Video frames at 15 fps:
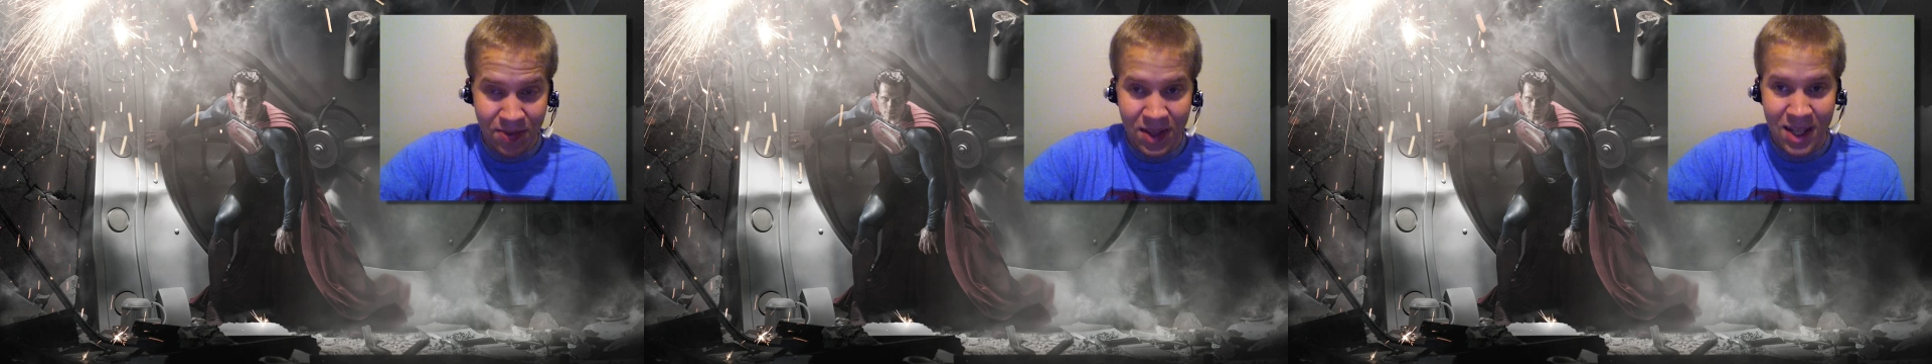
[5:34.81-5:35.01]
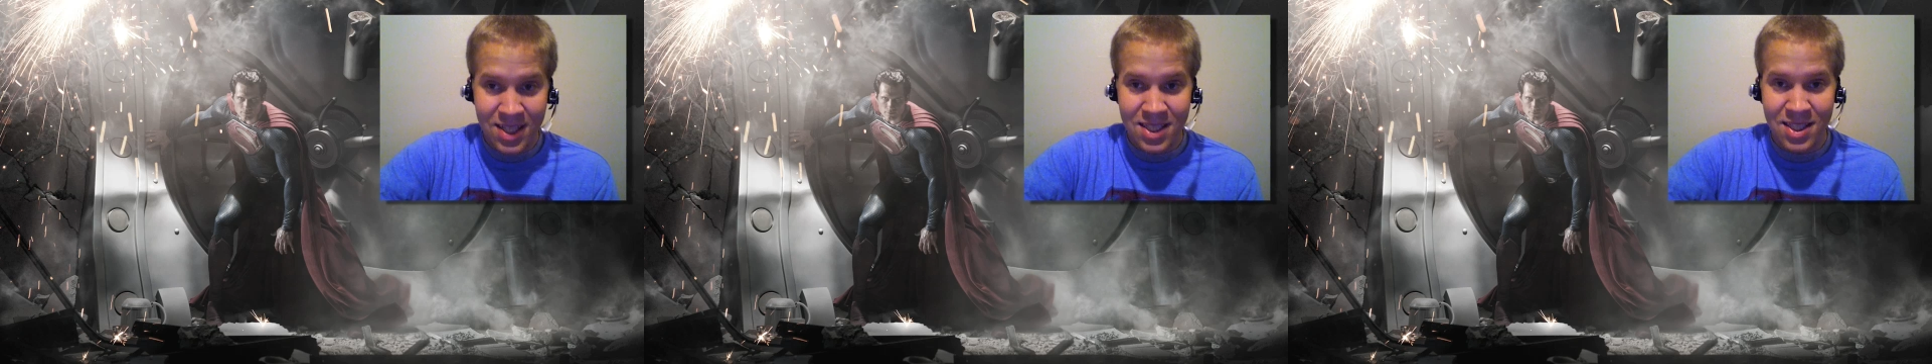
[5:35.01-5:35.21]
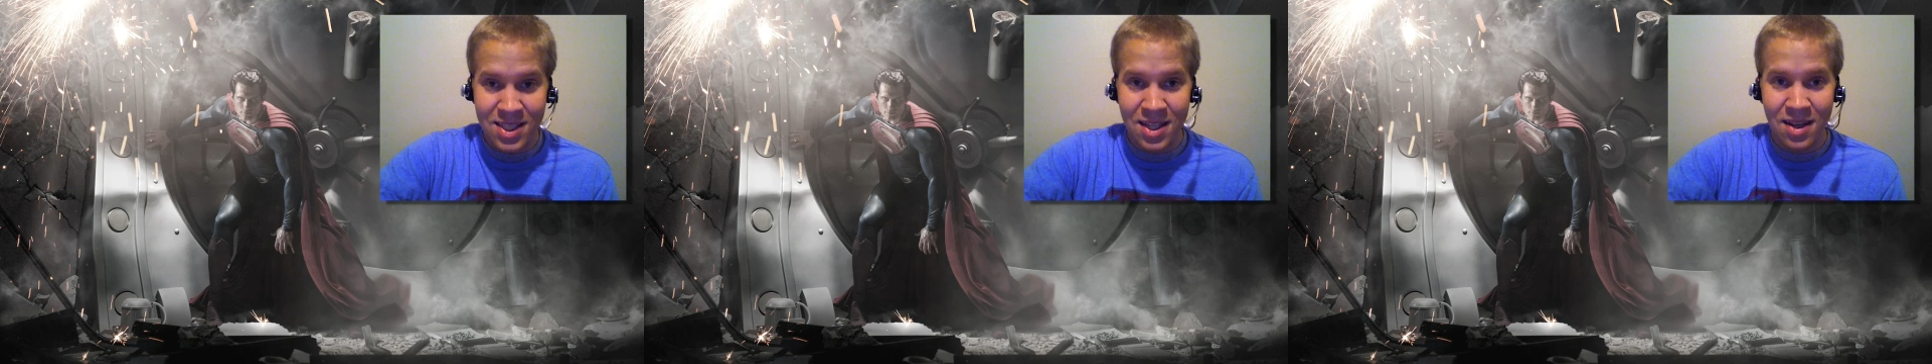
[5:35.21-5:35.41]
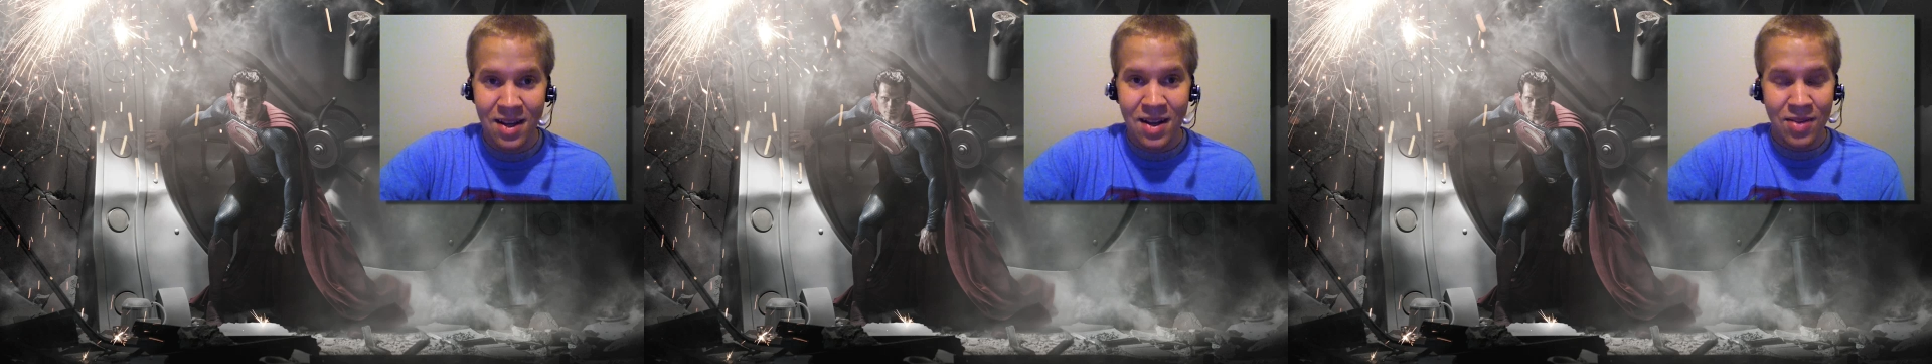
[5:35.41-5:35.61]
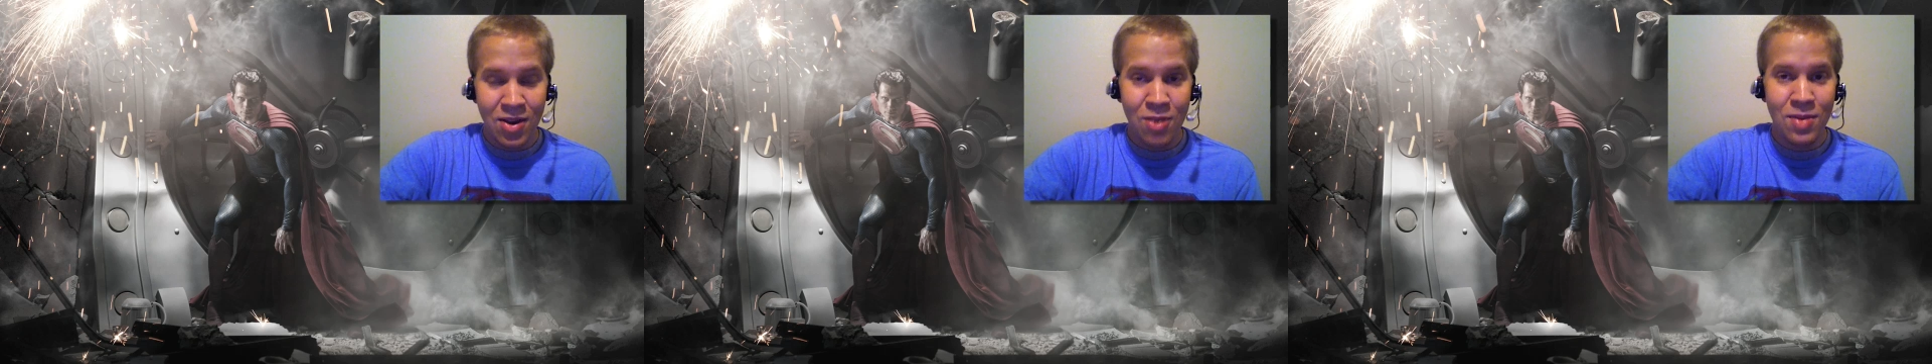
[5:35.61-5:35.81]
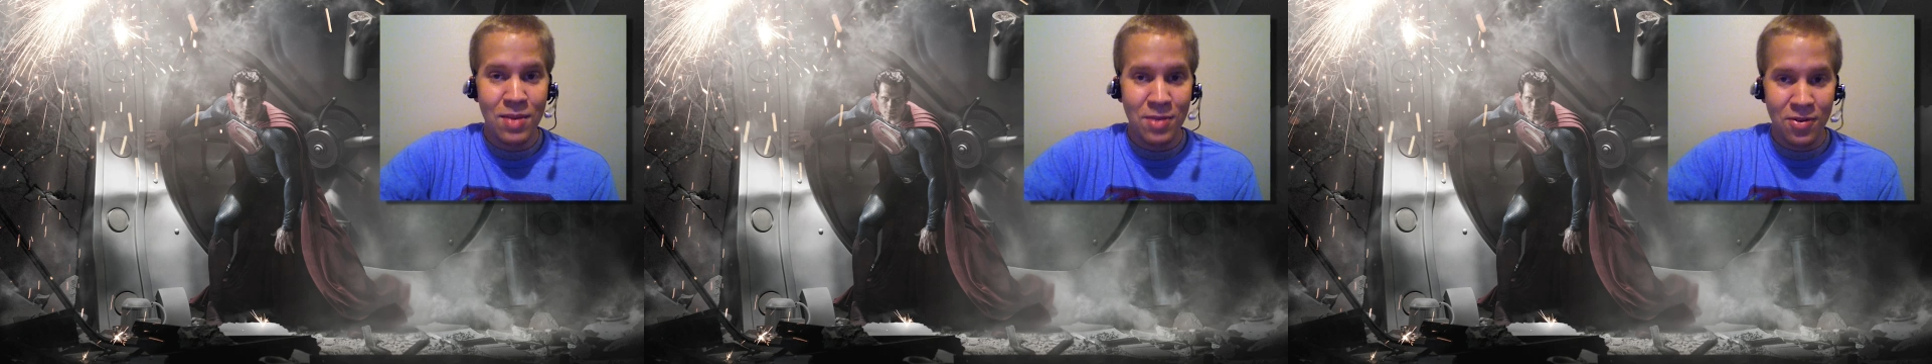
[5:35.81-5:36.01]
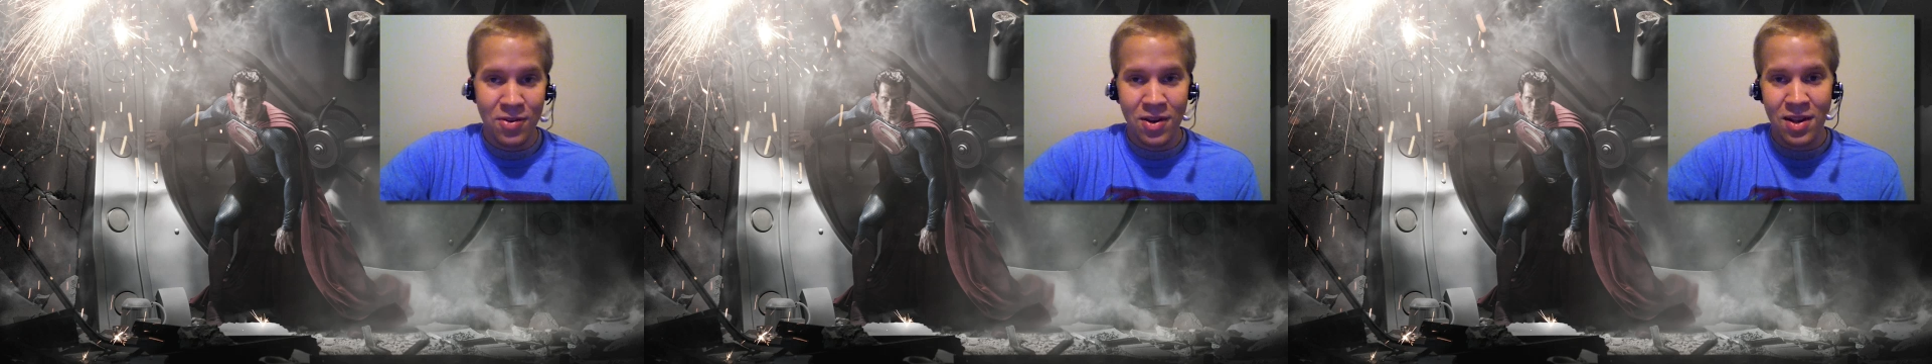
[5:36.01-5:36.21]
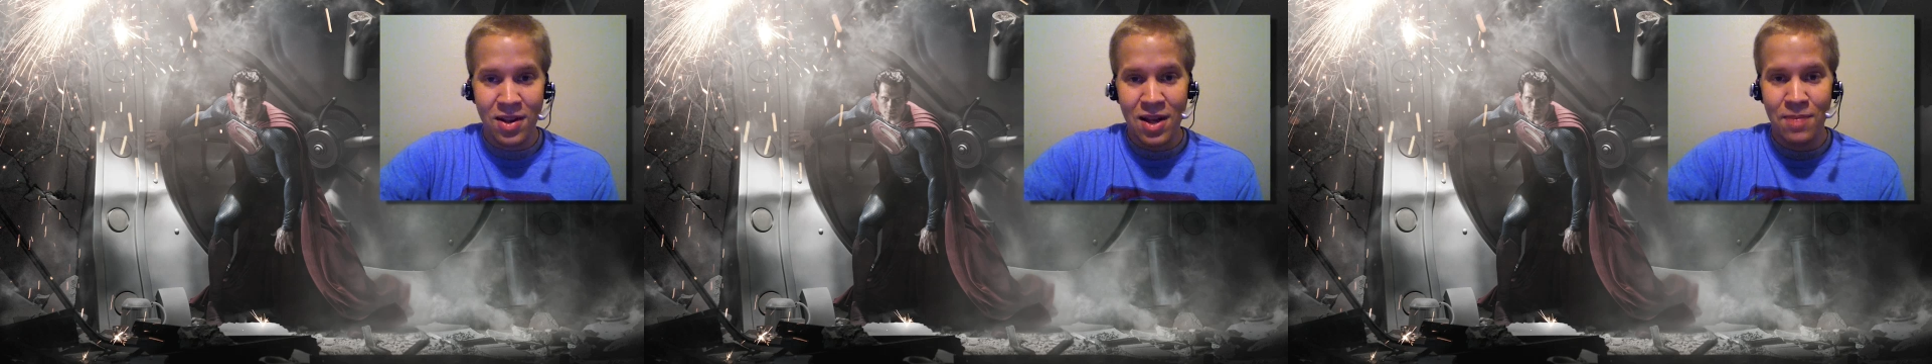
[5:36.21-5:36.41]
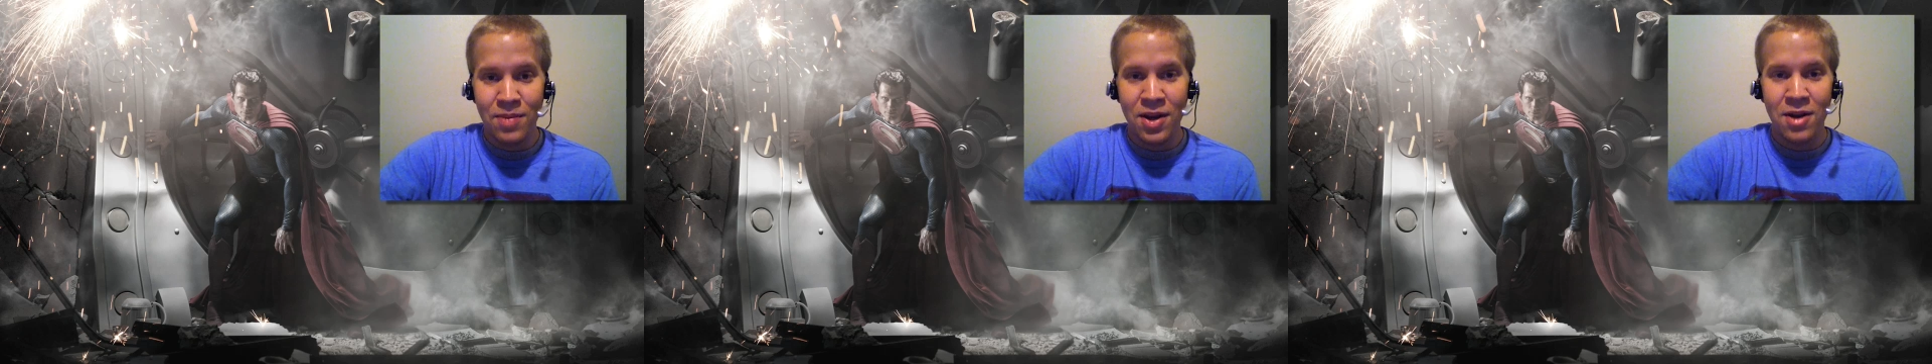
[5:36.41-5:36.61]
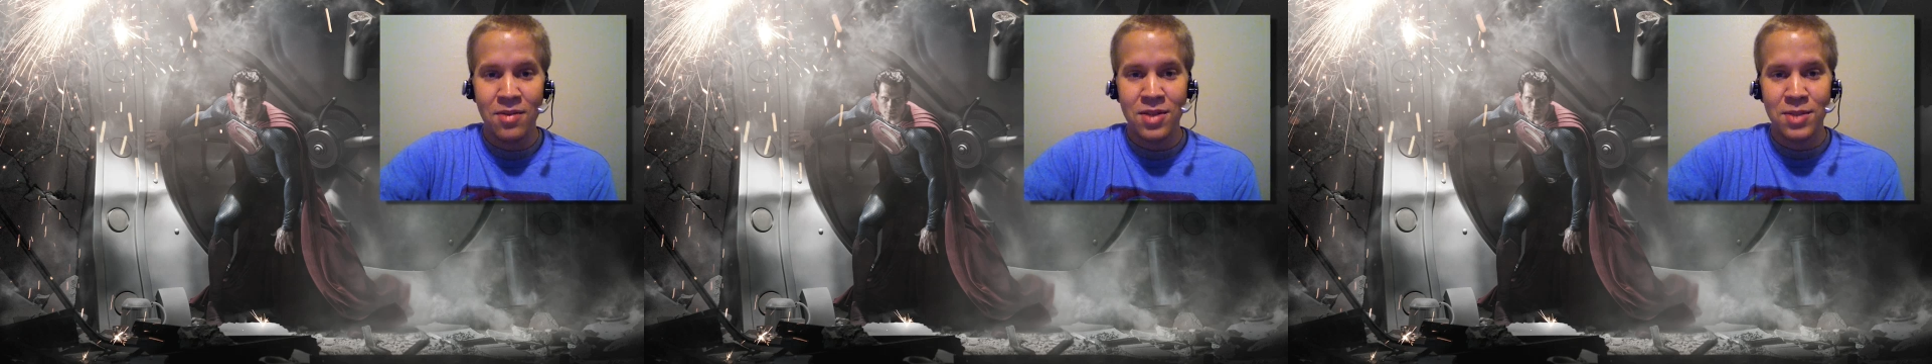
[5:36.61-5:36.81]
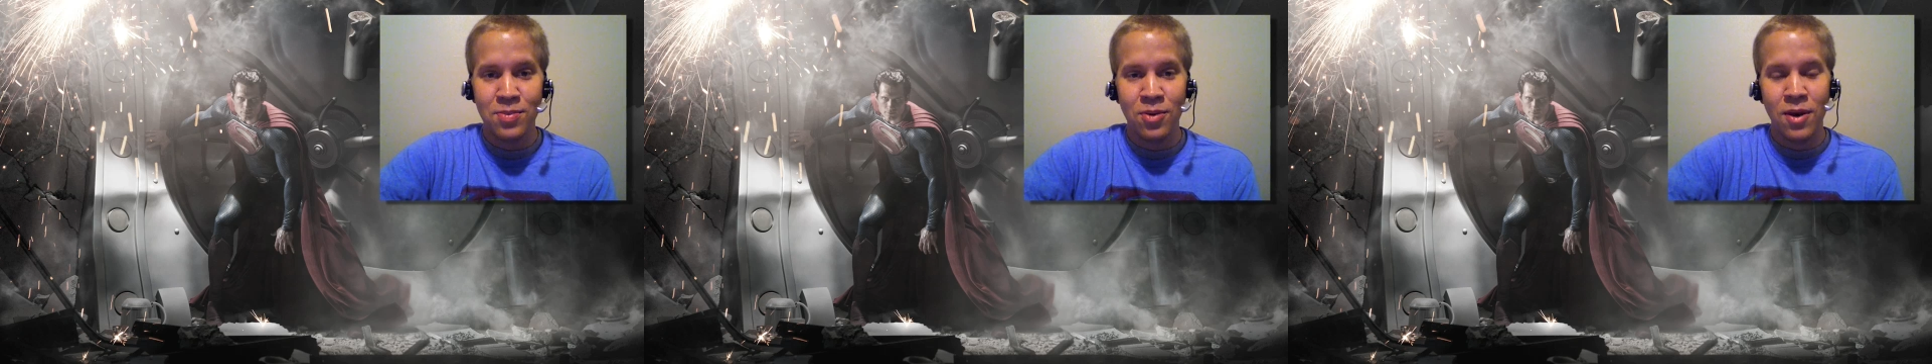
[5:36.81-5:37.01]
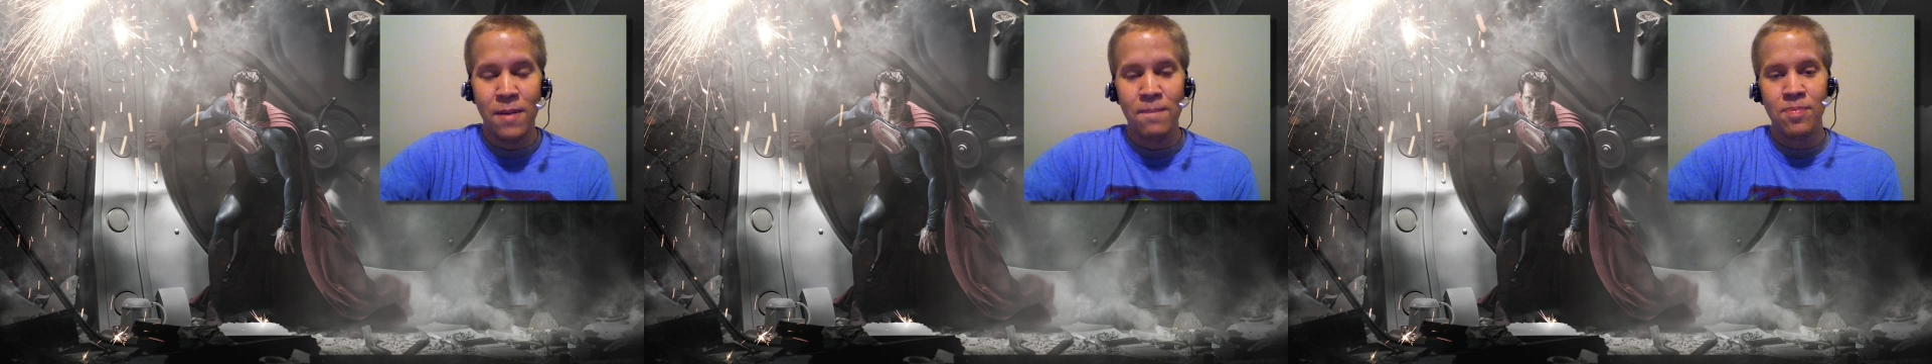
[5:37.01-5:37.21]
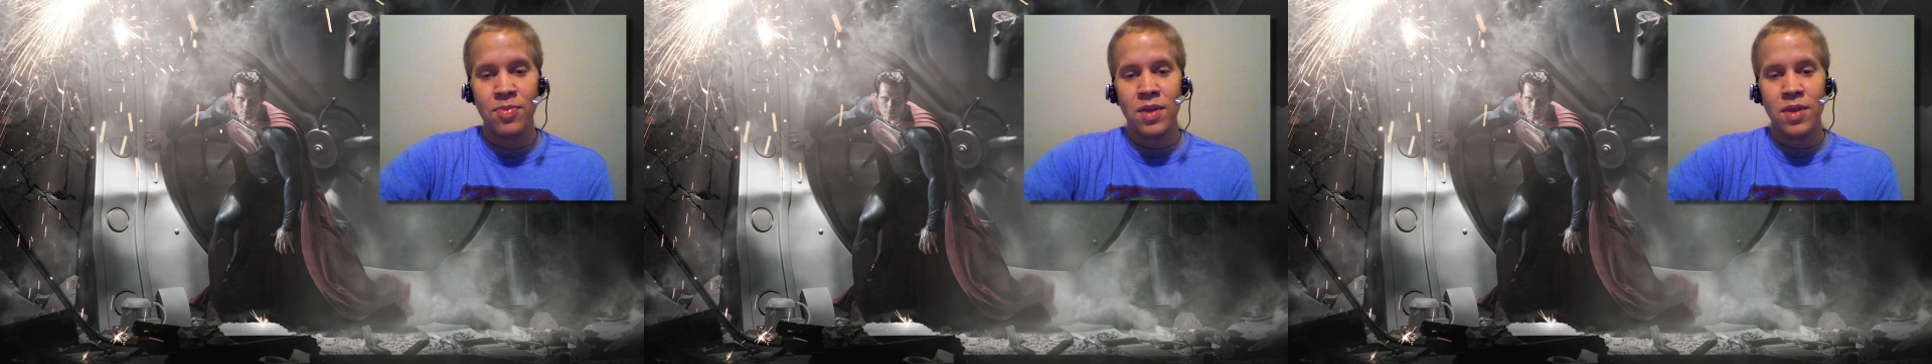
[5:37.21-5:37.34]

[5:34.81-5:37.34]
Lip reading: That would make me feel a lot better at this point.